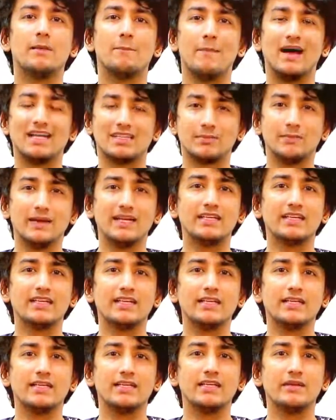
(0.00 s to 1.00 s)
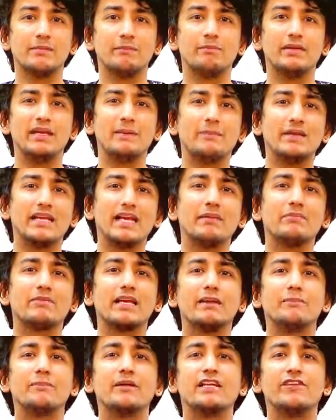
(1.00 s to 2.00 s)
Mathematically, BPM
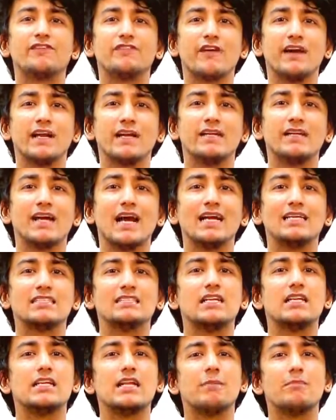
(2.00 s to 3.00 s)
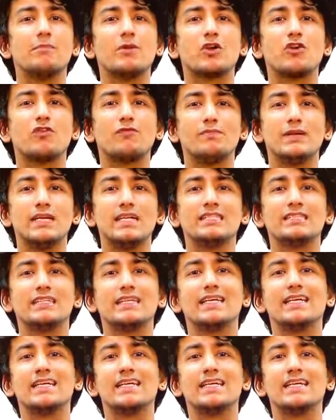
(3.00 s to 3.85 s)
can be defined as the number of beats